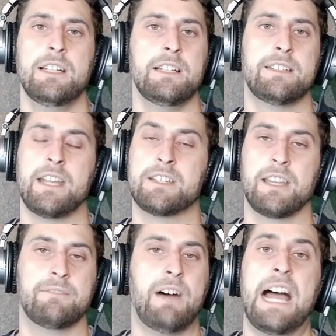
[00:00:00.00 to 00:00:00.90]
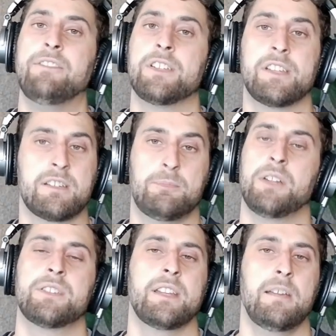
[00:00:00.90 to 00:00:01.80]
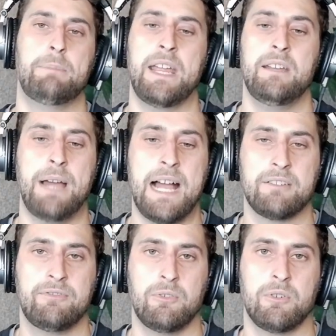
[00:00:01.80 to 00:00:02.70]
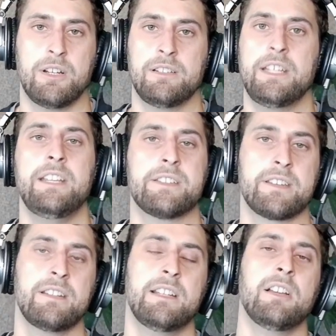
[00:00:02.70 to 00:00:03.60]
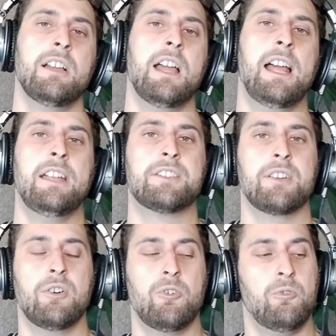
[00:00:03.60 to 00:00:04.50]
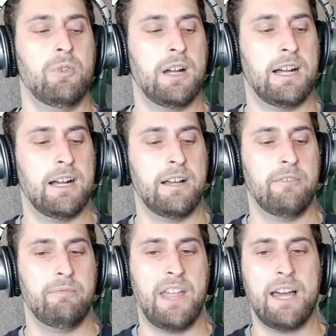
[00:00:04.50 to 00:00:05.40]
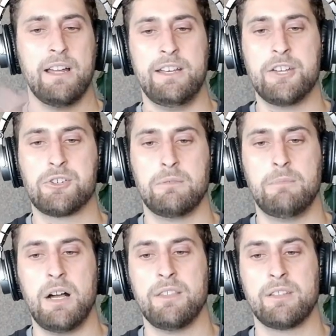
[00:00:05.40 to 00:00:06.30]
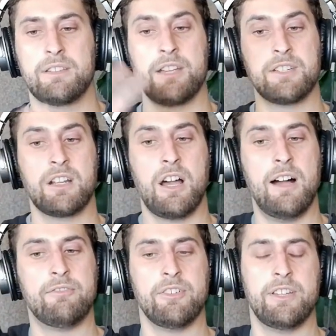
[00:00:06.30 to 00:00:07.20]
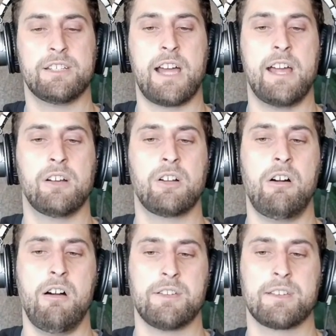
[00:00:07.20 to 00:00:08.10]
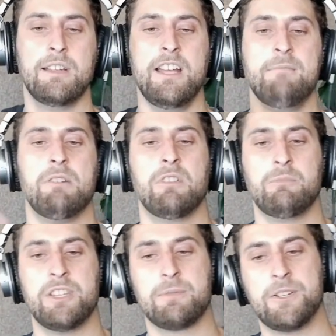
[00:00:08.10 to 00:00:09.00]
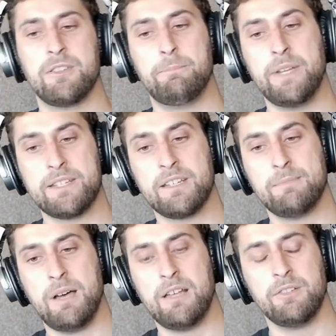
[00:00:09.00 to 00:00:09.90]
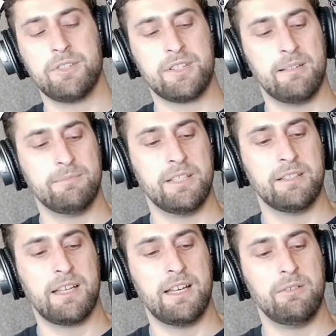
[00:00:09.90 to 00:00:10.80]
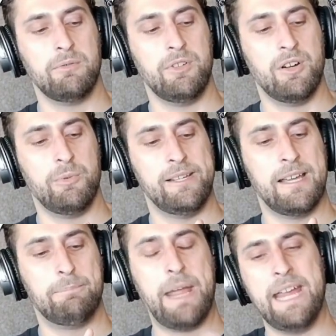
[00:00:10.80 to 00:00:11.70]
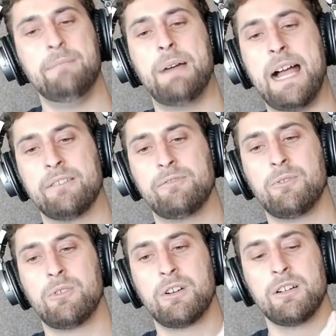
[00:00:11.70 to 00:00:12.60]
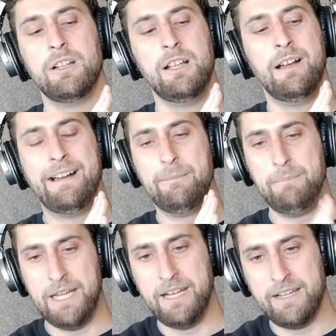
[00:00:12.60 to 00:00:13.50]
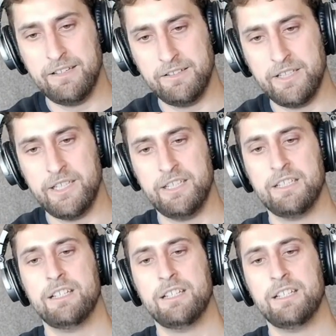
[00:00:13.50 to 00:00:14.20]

takes like 5 to 6 months to get paid back for at least. And so that initial month doesn't cover the entire cost. But when we switch the business model to something that, we get paid back for immediately